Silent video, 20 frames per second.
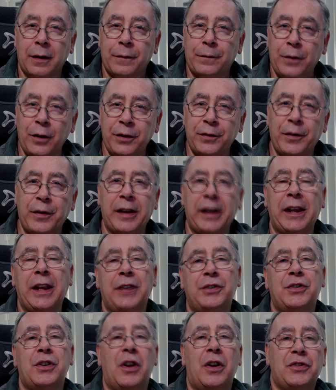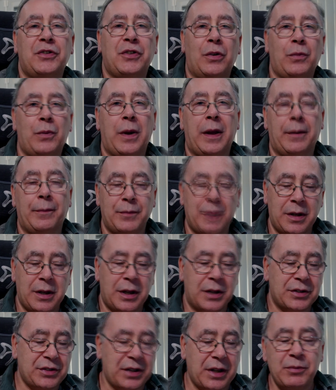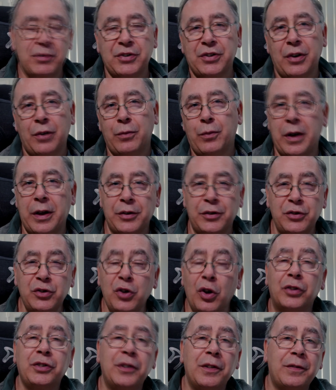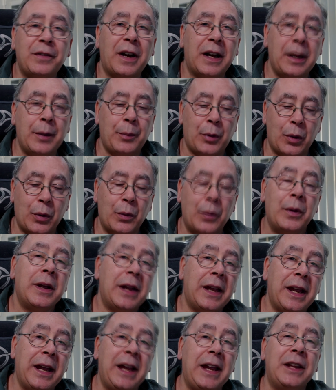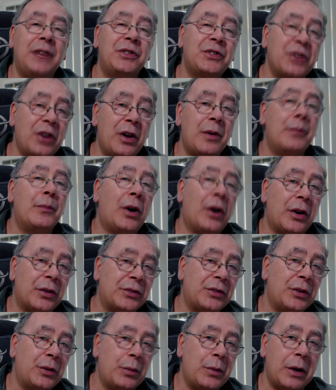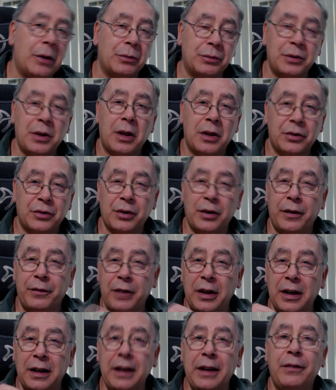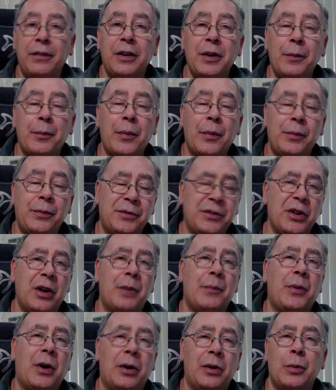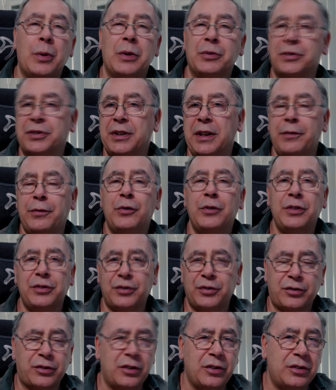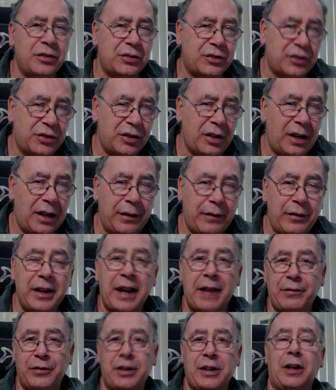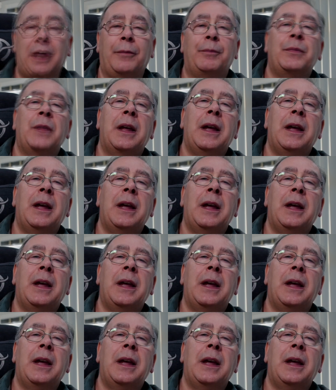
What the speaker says: First thing is software. Some software is not available in certain parts of the world. So if you live in a certain part of the world, say for instance you live in Africa,